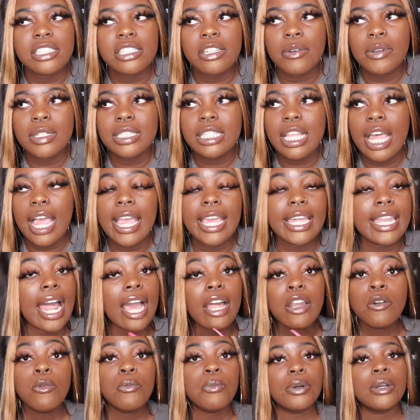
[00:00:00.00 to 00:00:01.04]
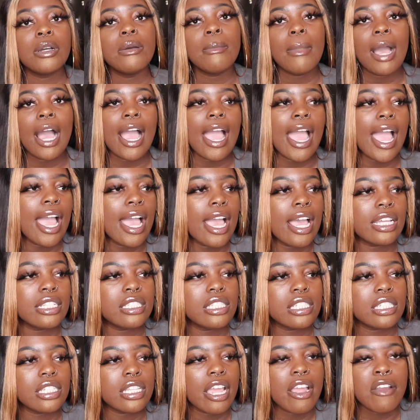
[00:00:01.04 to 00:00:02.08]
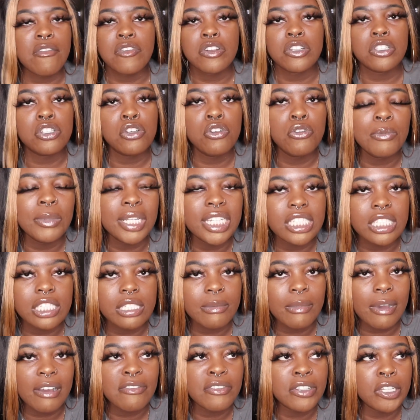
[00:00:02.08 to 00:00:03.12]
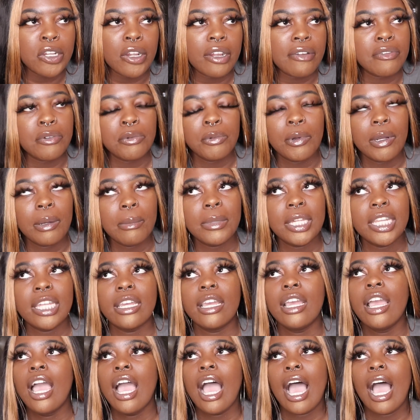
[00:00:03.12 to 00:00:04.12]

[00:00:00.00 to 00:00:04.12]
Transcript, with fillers: So it's like, and I don't put my ads every two minutes in my video, every one minute.